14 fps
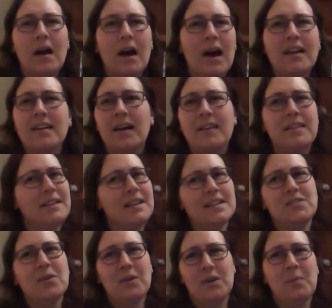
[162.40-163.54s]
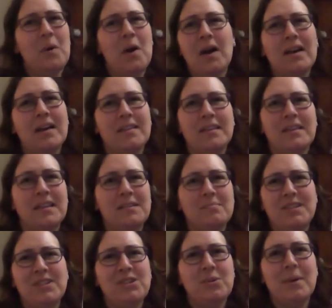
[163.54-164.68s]
I think that's not going to work. I think they'd
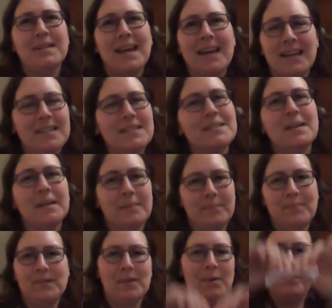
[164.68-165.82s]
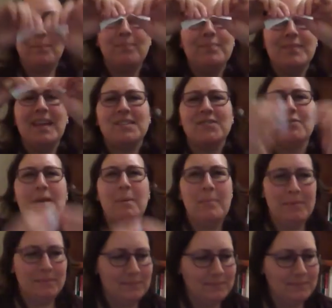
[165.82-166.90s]
be too antagonistic, so that's a rip.